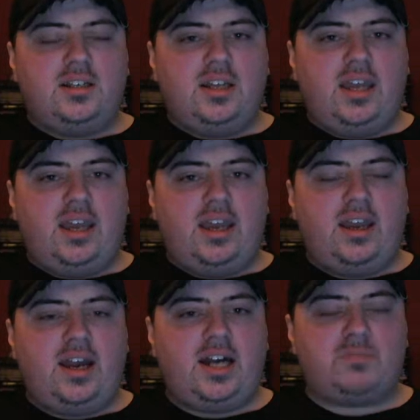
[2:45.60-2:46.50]
uh,
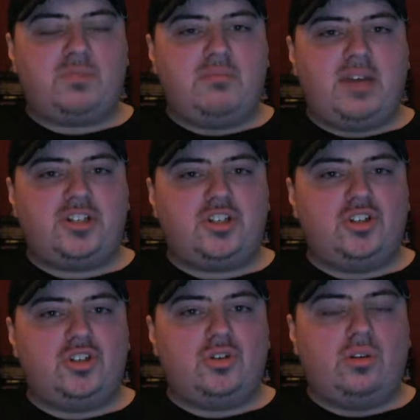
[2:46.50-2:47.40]
has been mentioned.
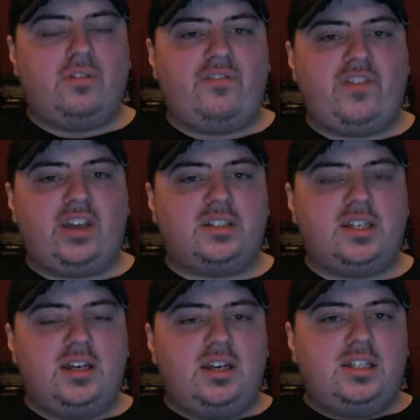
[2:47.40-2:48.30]
You know, the field
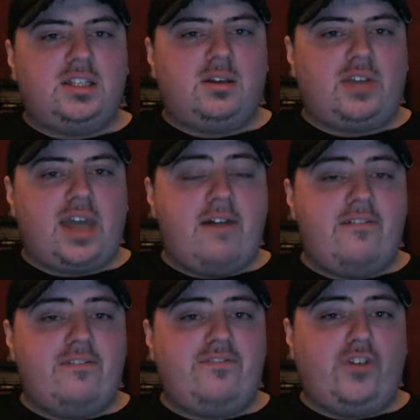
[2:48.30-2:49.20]
to get
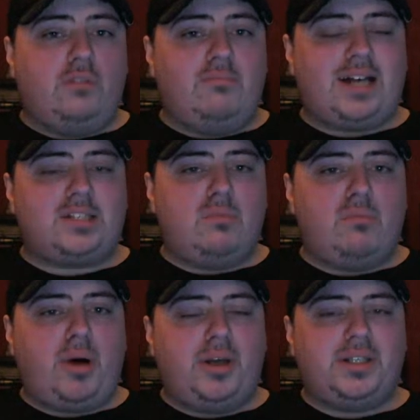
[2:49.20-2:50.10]
full maximum
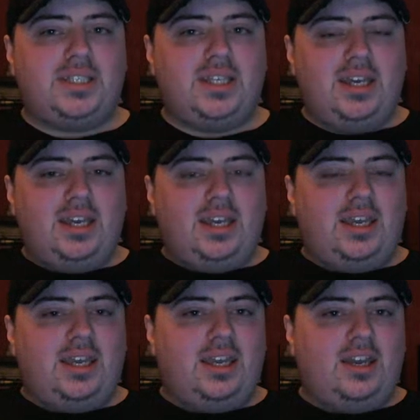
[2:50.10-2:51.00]
points,
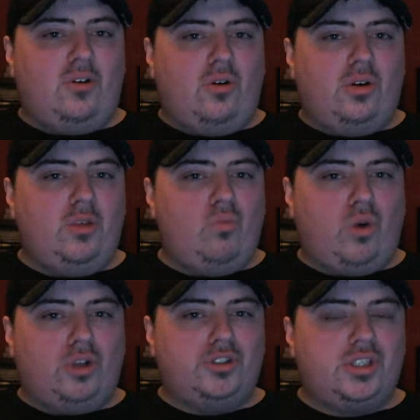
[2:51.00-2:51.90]
only
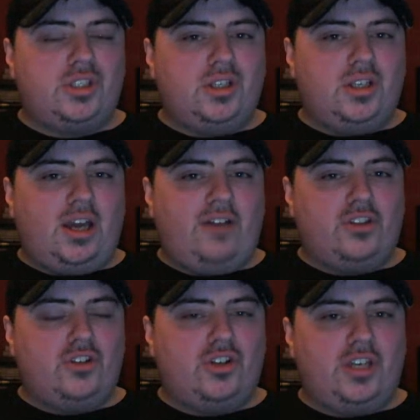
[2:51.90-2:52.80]
once have they
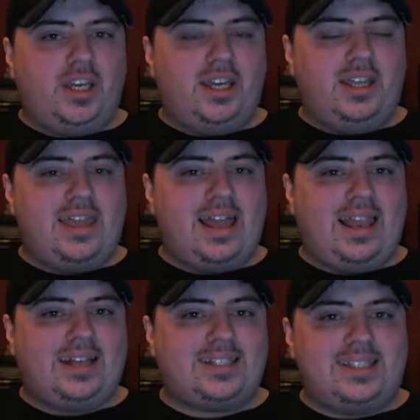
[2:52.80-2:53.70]
done it in their
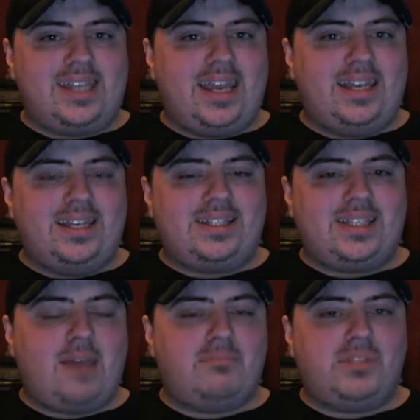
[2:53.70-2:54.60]
last nine
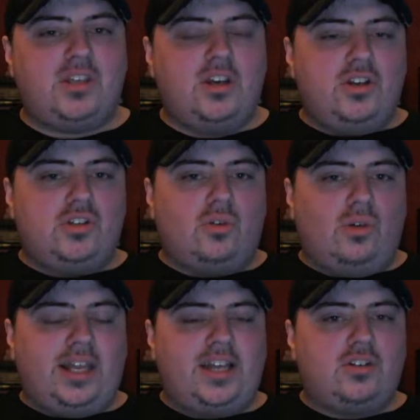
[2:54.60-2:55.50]
attempts. So
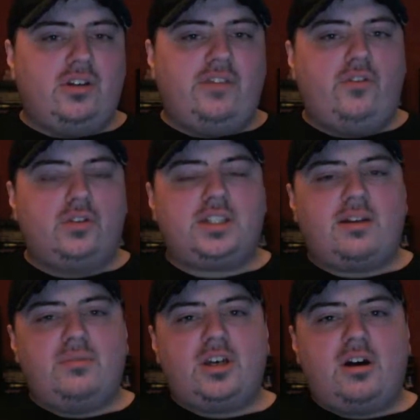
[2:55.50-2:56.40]
let us know your thoughts down
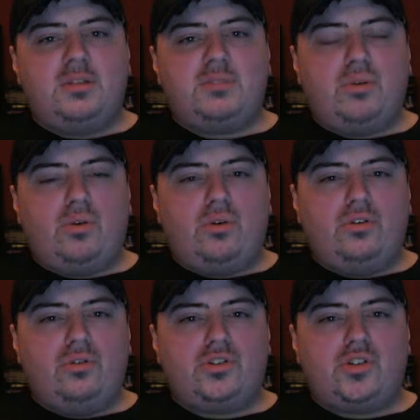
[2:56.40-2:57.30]
in the comments below, and
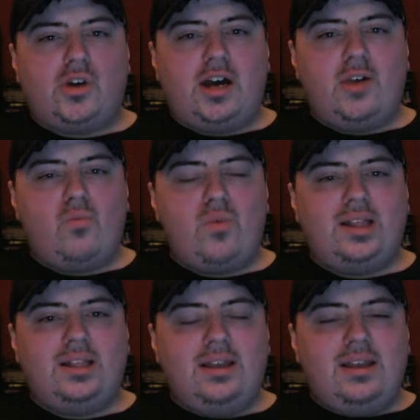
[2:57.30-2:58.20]
also I will
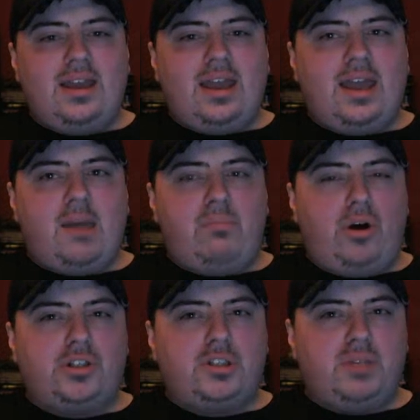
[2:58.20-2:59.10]
uh,
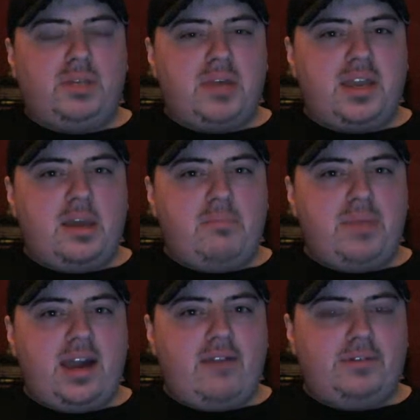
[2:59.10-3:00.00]
possibly be
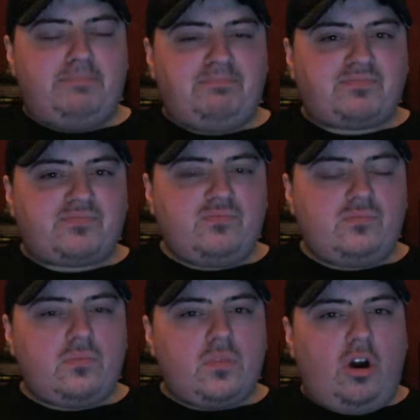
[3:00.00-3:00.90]
appearing
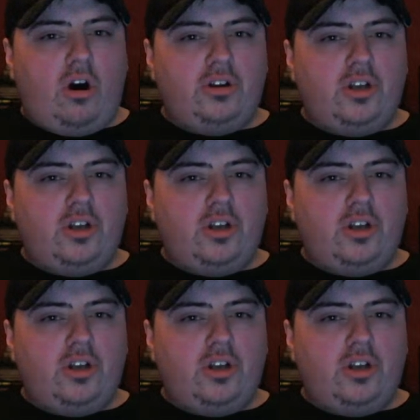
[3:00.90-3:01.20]
on